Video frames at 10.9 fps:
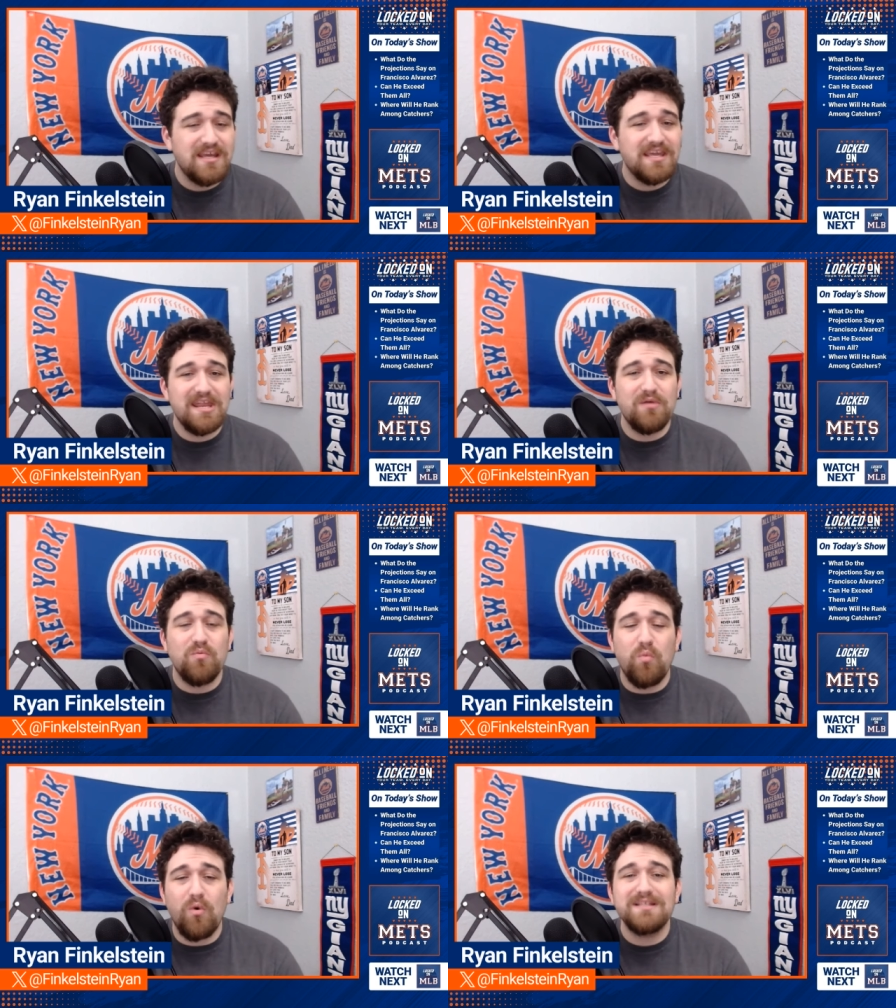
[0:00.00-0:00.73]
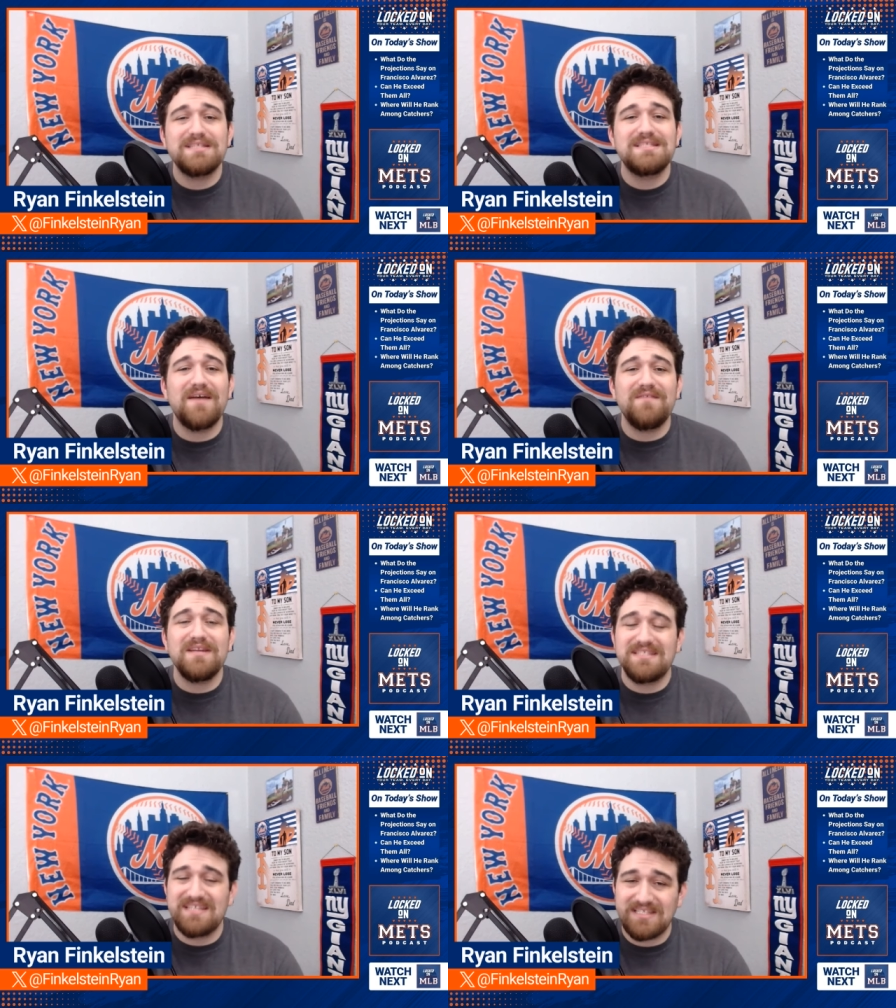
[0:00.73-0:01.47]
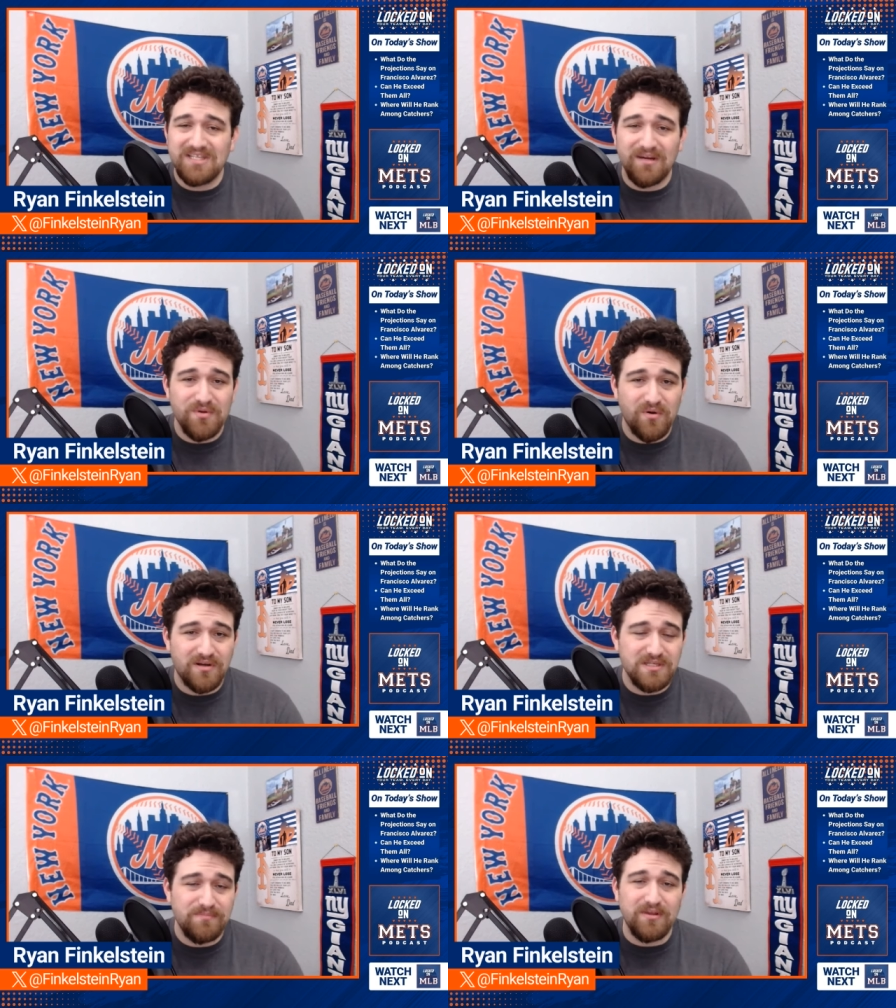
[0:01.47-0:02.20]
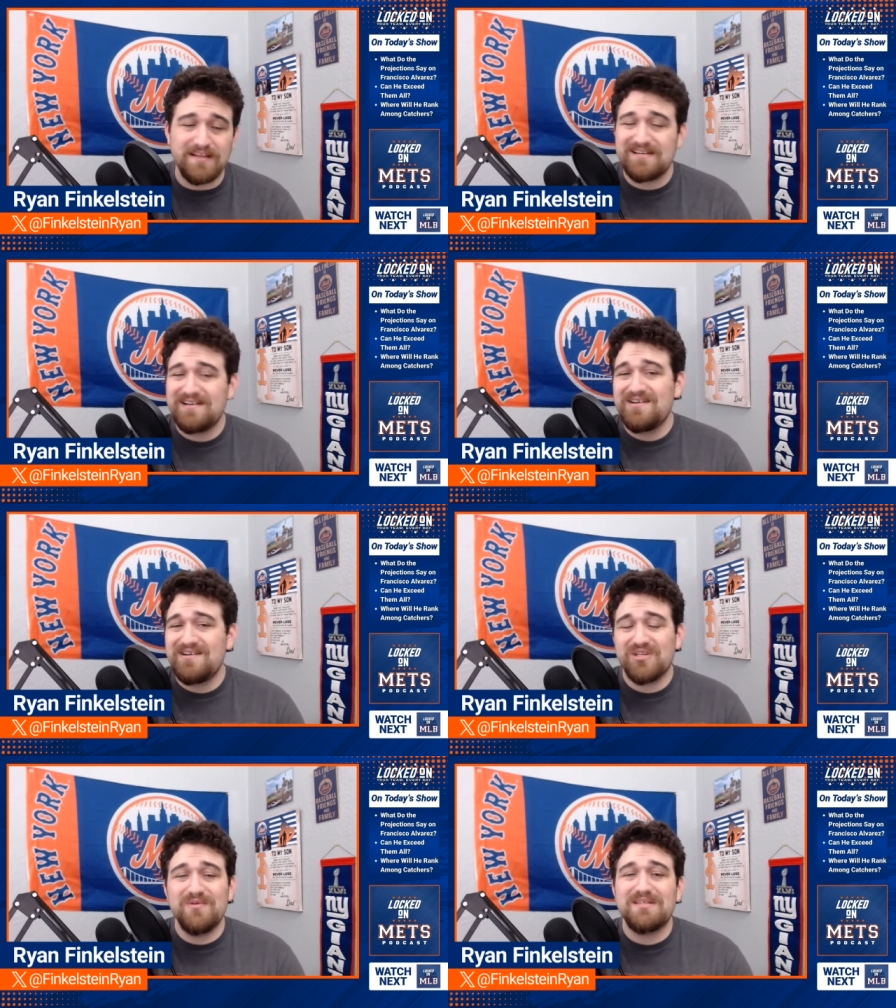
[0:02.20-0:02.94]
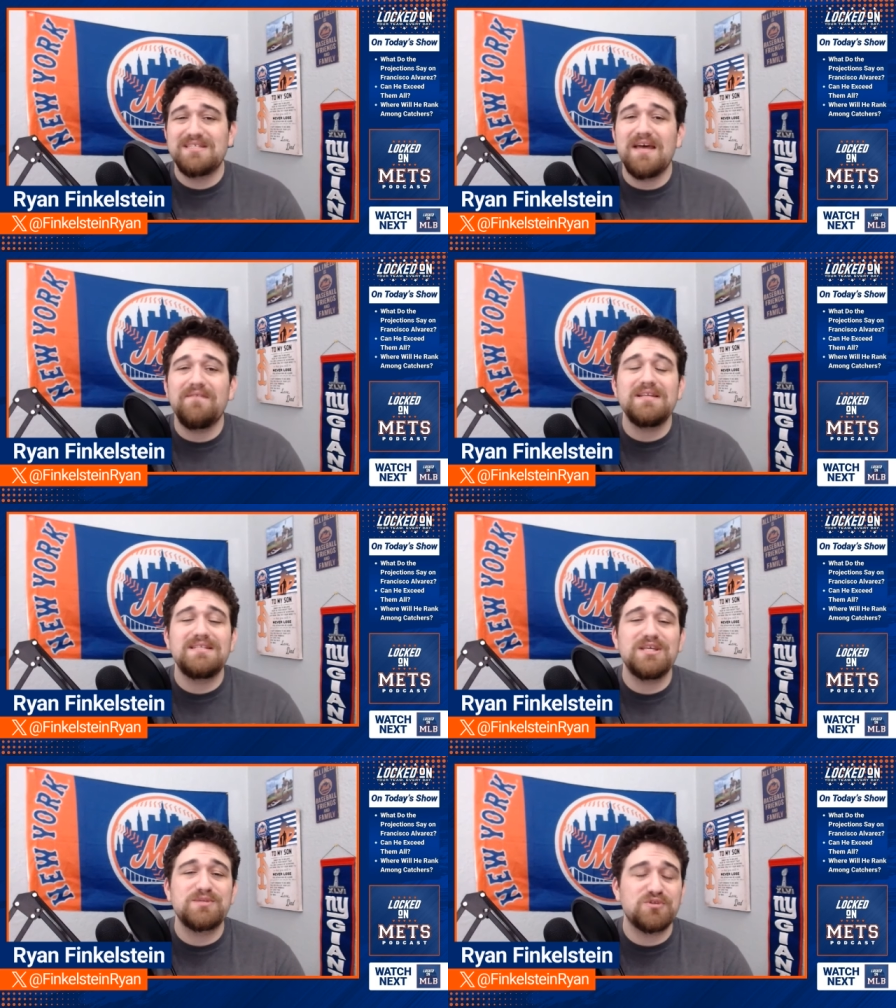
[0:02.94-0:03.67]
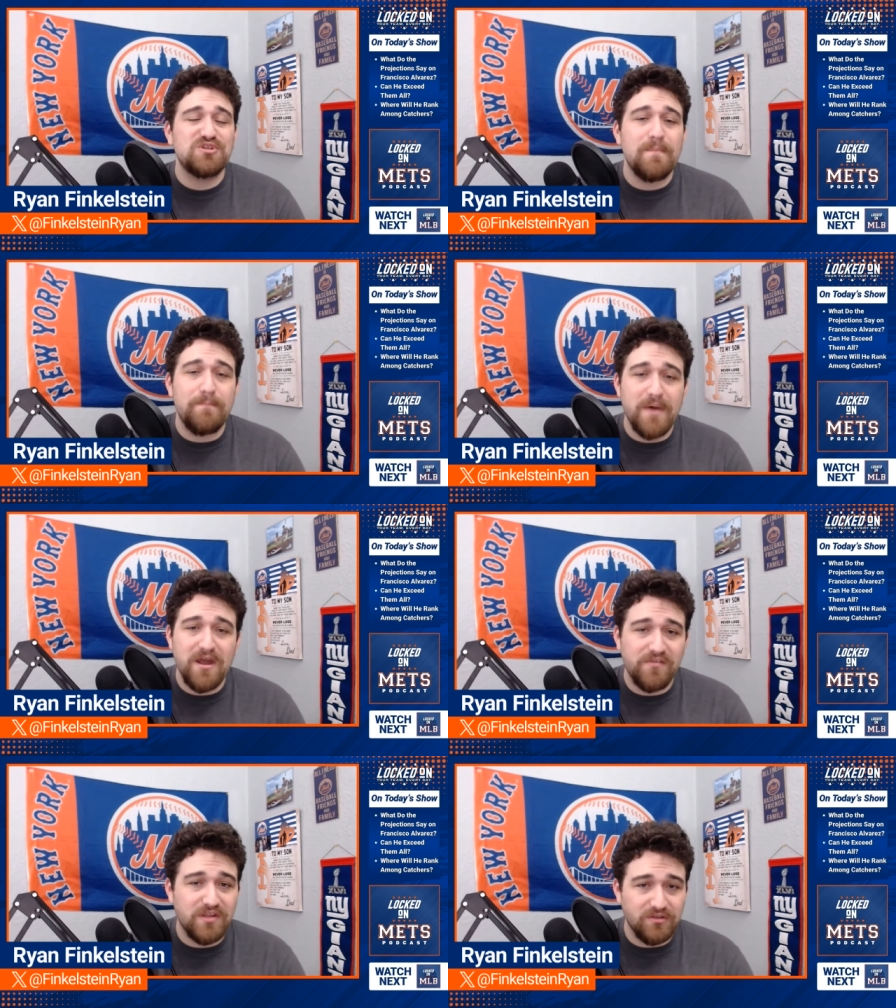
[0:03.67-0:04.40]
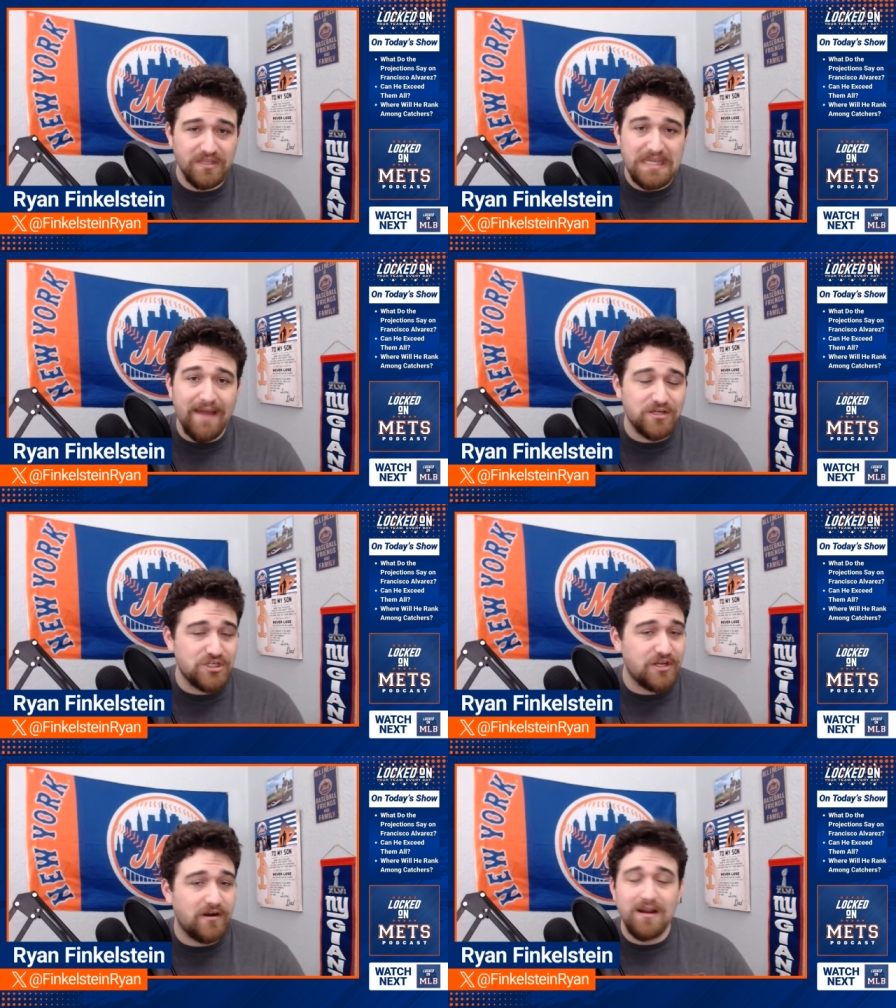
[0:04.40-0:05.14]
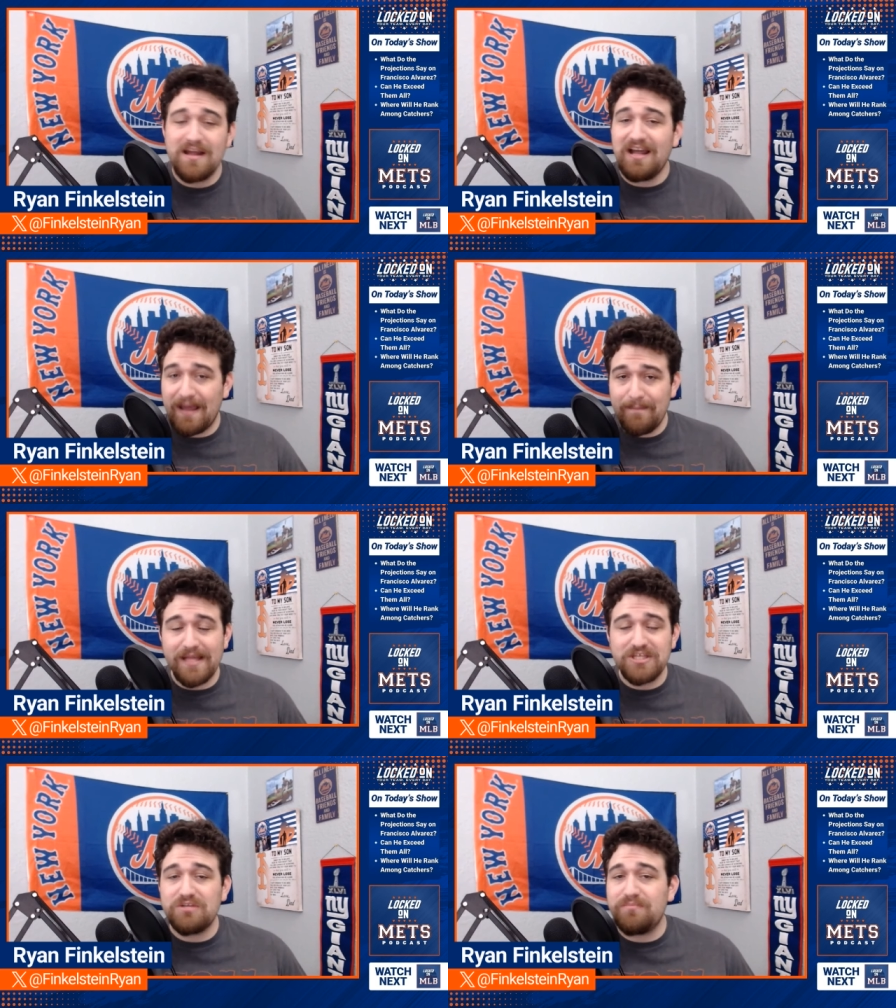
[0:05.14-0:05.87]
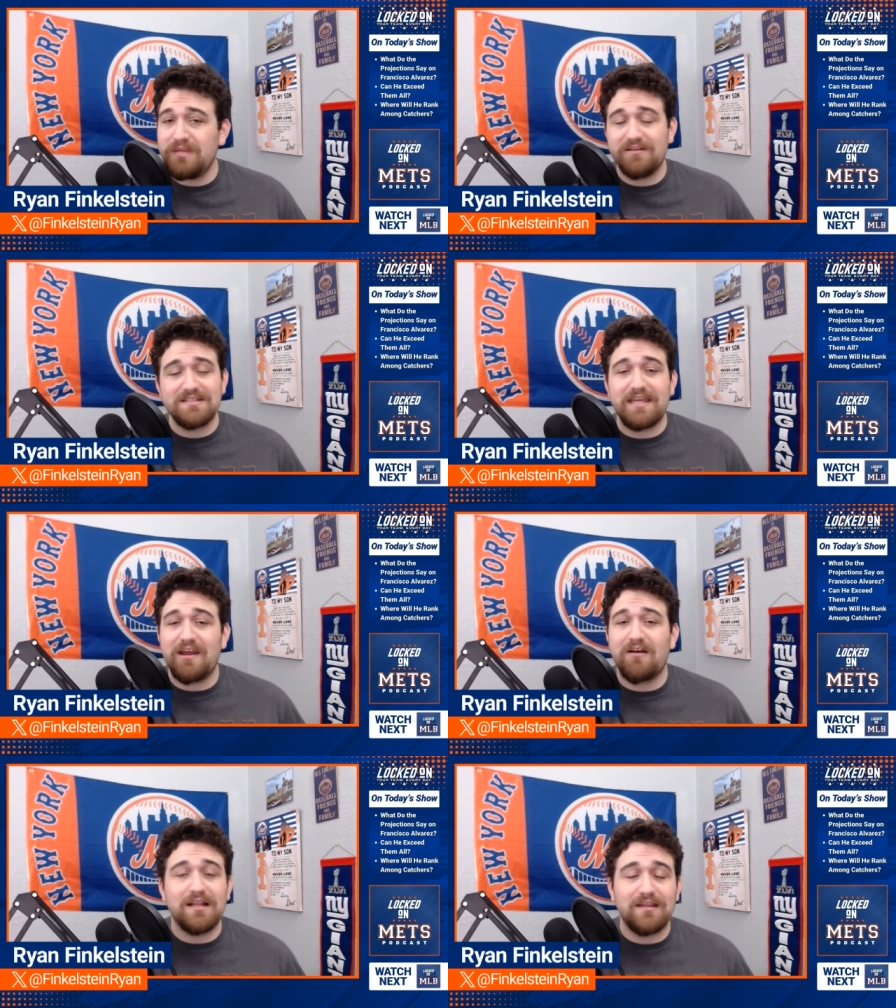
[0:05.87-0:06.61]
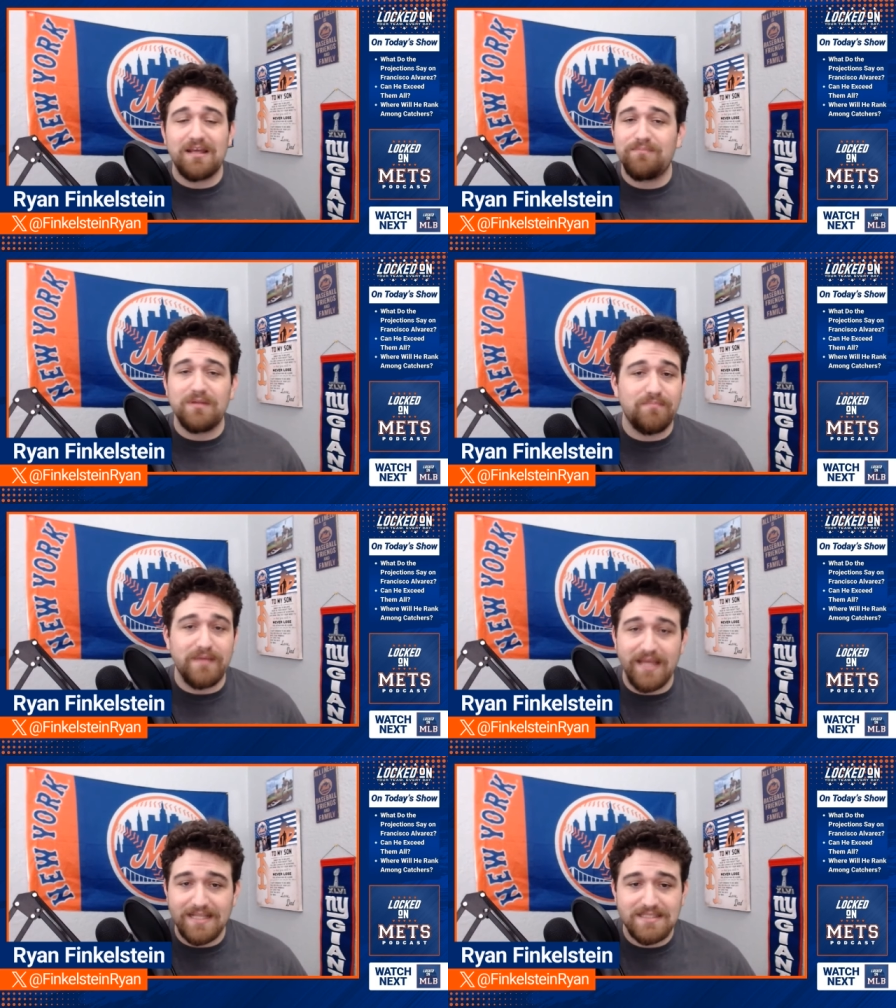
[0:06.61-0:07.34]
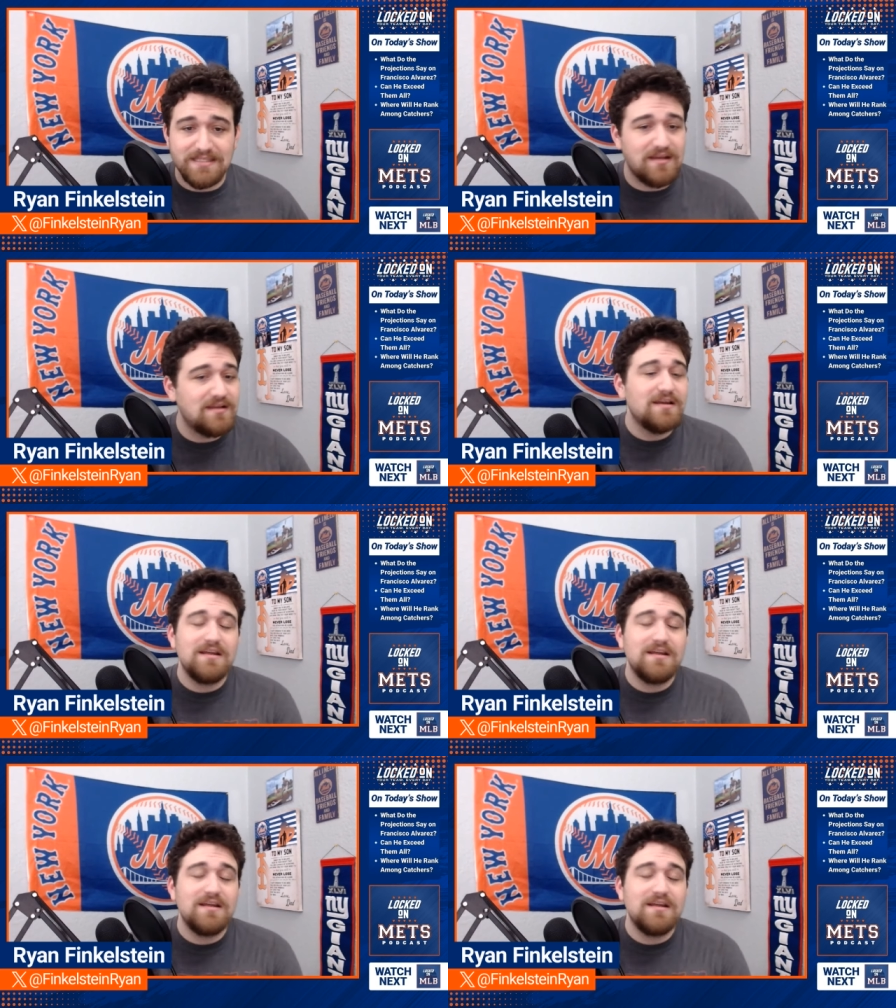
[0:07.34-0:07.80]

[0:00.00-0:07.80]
hitting 176 WRC plus. So he was 76% better than your league average hitter. I mentioned being able to carry a lineup like Piazza.